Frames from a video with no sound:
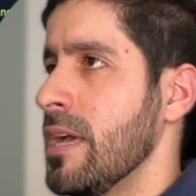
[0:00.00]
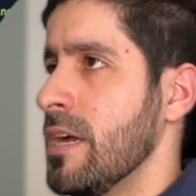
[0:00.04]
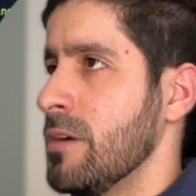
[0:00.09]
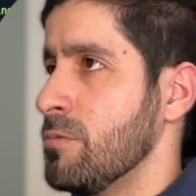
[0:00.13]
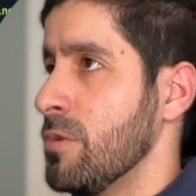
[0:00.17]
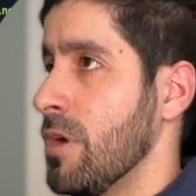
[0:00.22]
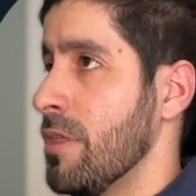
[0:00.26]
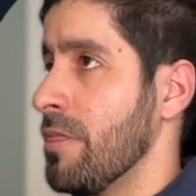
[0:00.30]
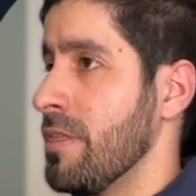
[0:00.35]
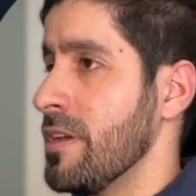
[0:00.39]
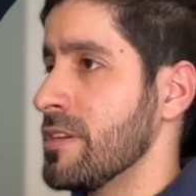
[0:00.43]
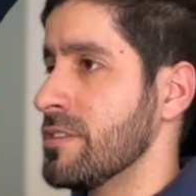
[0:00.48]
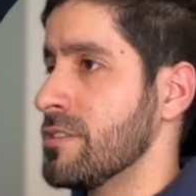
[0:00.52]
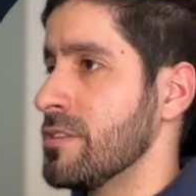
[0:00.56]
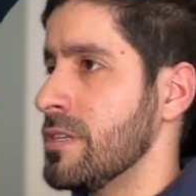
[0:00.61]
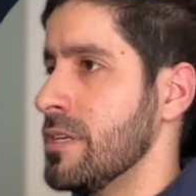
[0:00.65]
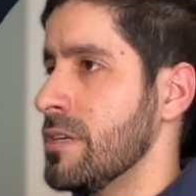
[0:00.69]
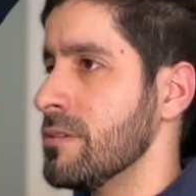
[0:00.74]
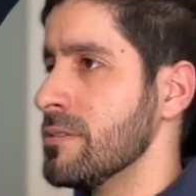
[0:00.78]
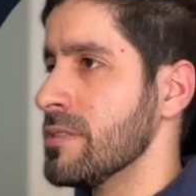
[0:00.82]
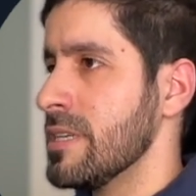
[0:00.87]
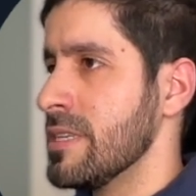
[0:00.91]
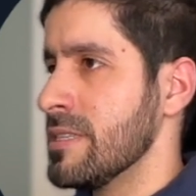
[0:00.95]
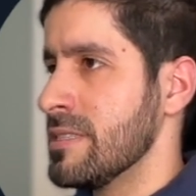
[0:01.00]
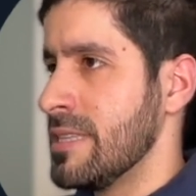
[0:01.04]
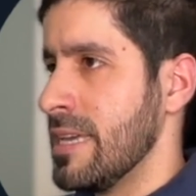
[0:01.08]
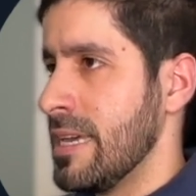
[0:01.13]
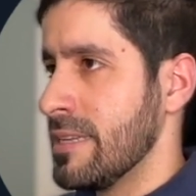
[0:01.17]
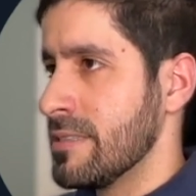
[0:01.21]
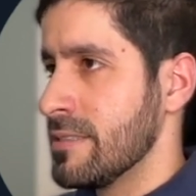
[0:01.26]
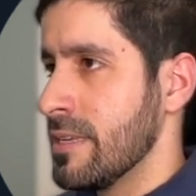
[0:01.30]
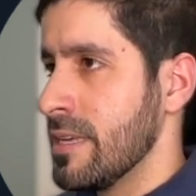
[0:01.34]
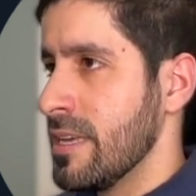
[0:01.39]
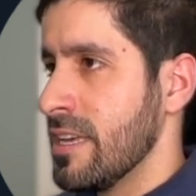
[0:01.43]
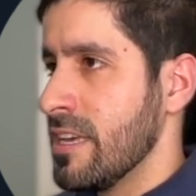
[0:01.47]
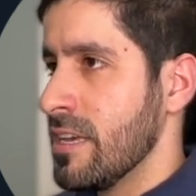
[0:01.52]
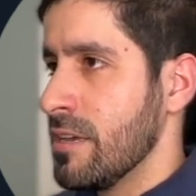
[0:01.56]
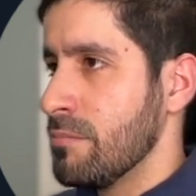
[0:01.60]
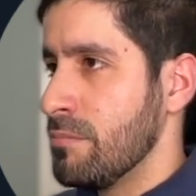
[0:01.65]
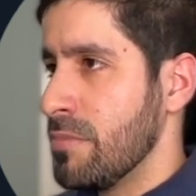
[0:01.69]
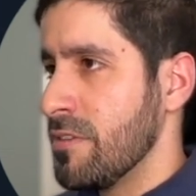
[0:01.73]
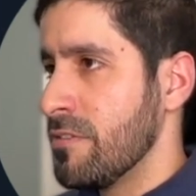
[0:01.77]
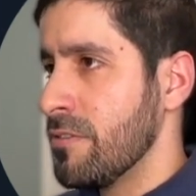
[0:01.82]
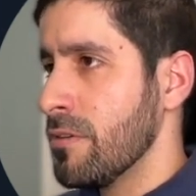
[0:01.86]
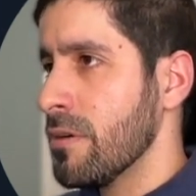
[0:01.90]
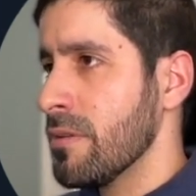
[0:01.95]
One thing to note is that
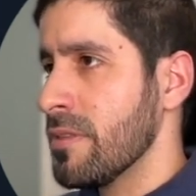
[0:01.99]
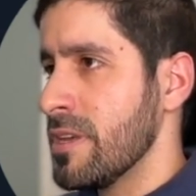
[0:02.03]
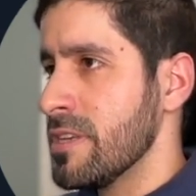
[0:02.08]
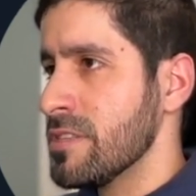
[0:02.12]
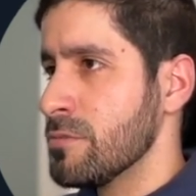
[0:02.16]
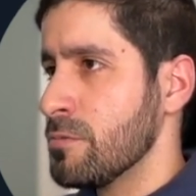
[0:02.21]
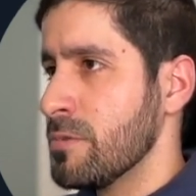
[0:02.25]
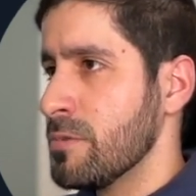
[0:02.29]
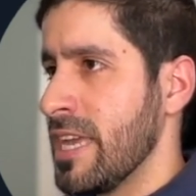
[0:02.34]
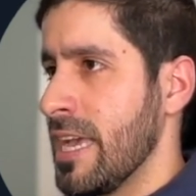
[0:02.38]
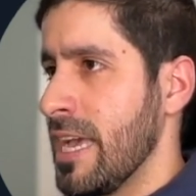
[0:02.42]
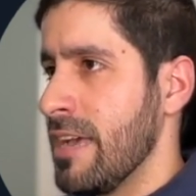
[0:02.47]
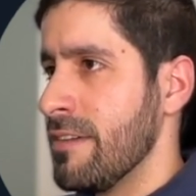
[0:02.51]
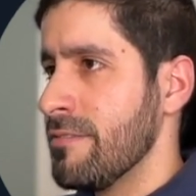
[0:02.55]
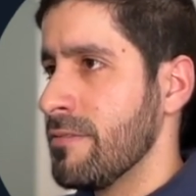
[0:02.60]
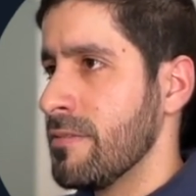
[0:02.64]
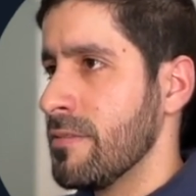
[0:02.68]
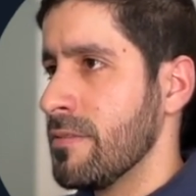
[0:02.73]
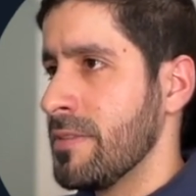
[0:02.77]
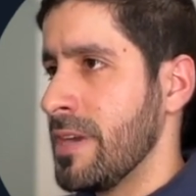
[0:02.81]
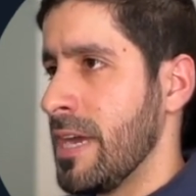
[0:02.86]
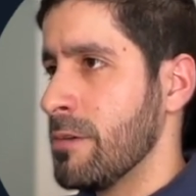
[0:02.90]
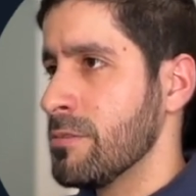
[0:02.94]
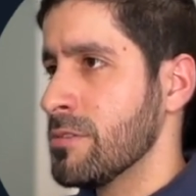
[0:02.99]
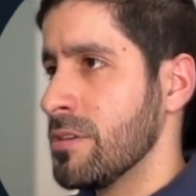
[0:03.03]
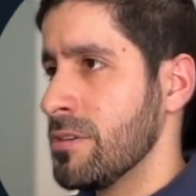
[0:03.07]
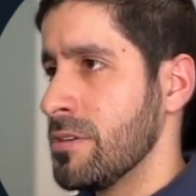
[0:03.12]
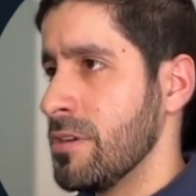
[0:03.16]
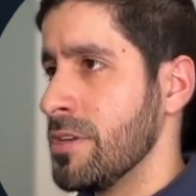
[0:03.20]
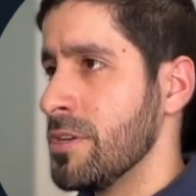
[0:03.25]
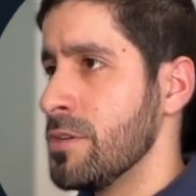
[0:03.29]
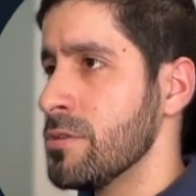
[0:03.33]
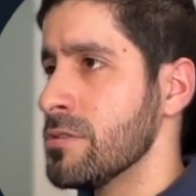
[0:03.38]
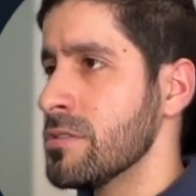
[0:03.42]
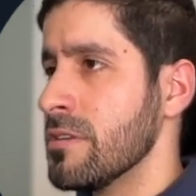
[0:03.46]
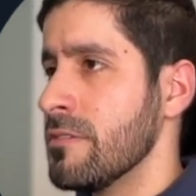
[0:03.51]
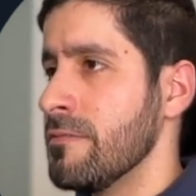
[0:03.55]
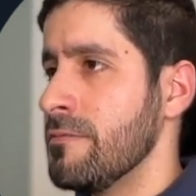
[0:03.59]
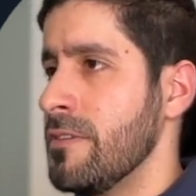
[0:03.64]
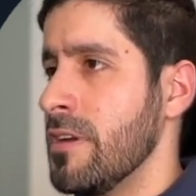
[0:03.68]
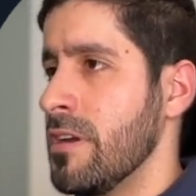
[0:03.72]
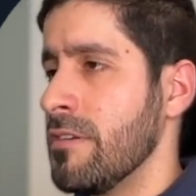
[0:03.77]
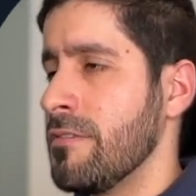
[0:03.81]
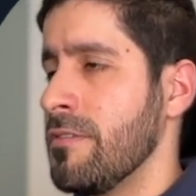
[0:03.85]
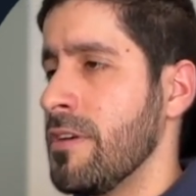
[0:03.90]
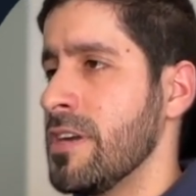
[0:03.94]
before this, we have router.use
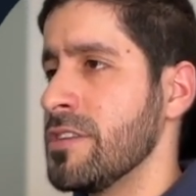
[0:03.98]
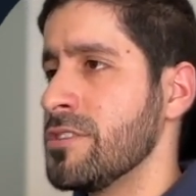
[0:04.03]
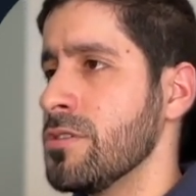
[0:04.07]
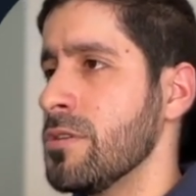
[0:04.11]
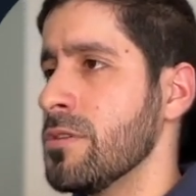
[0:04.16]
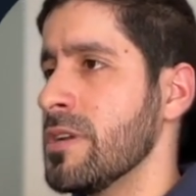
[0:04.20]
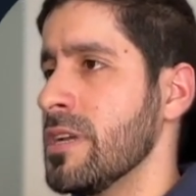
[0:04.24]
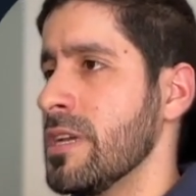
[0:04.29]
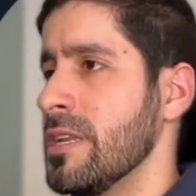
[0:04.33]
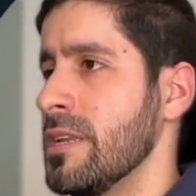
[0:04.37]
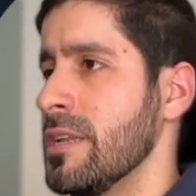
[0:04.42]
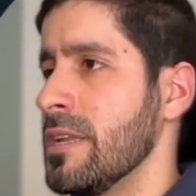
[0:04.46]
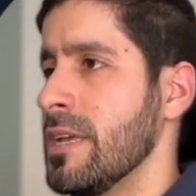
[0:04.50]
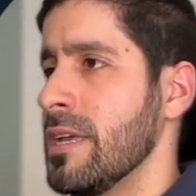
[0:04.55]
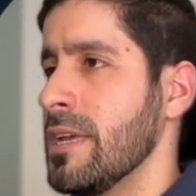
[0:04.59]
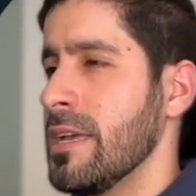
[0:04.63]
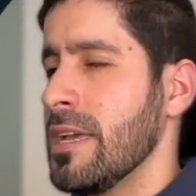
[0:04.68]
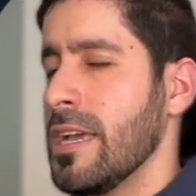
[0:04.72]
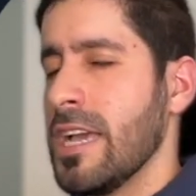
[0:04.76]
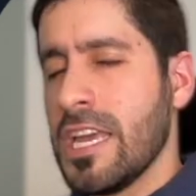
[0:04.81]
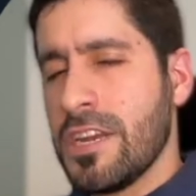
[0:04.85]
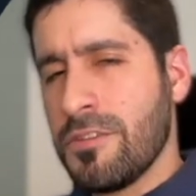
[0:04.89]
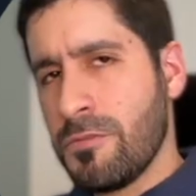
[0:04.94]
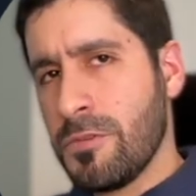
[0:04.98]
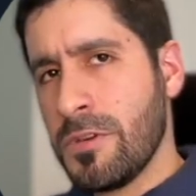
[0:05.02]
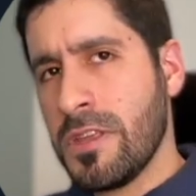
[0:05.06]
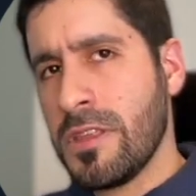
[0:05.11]
verify token. And if we read